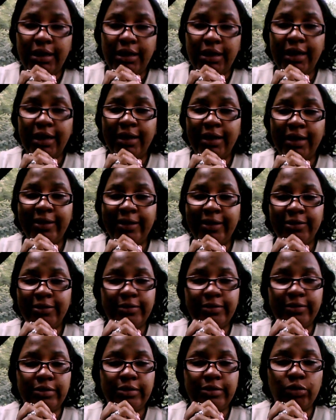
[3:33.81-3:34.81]

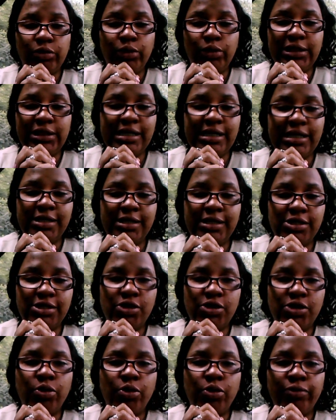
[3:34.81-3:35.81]
And we tend to
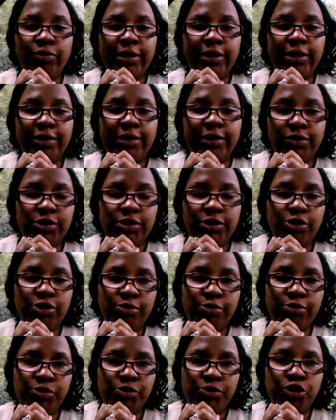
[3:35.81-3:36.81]
throw around the
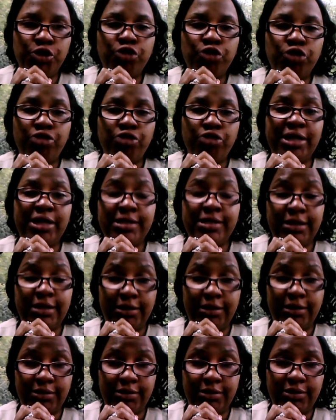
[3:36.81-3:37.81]
terms, you're
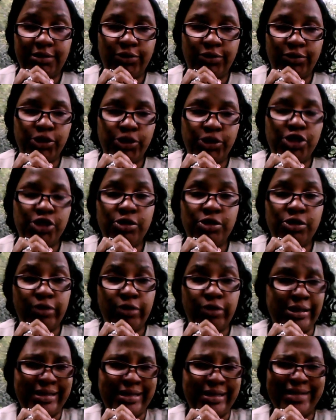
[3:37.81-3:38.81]
crazy, or she's
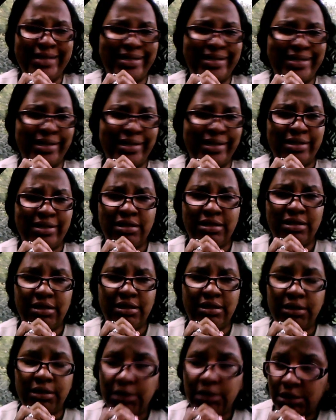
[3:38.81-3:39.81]
crazy. I say it.
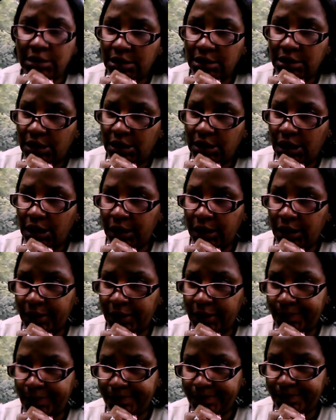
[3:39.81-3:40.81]

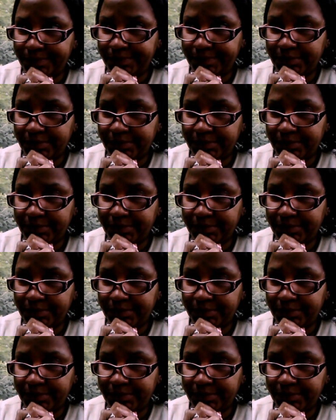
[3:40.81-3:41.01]
And